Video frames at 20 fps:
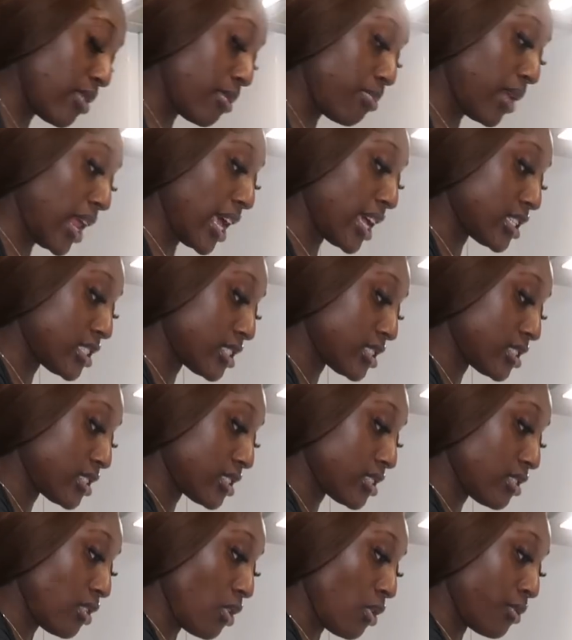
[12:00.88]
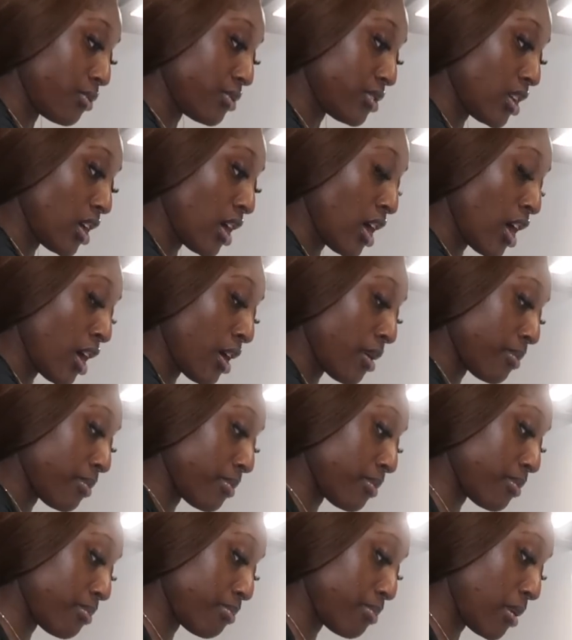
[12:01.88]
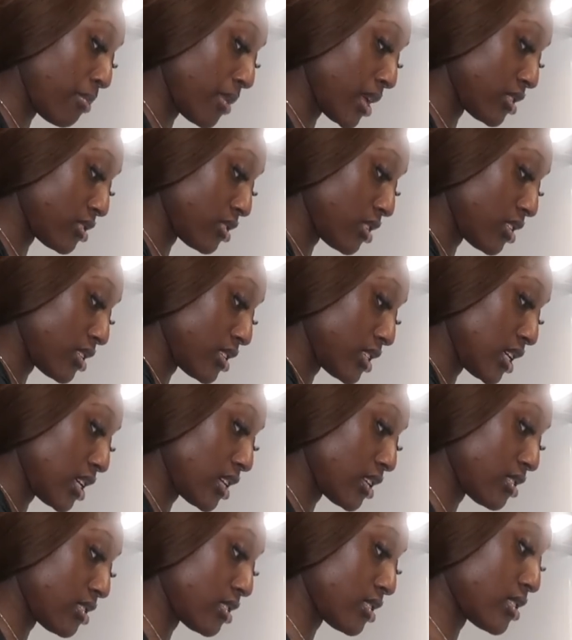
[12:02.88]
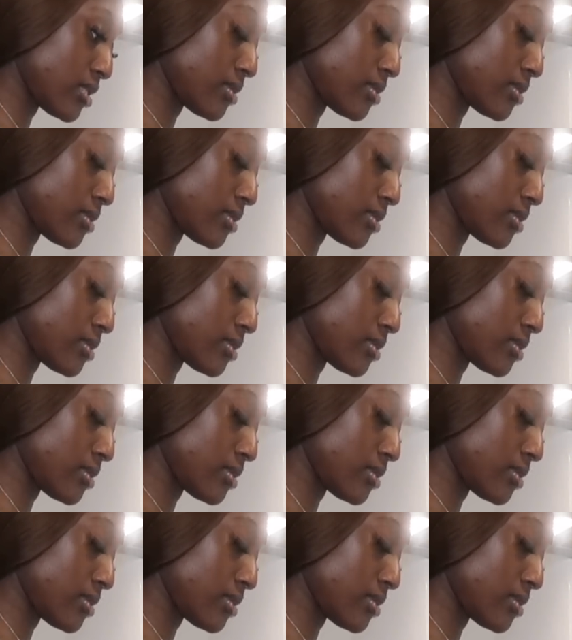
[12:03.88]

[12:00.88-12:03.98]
replace of the pimento seeds.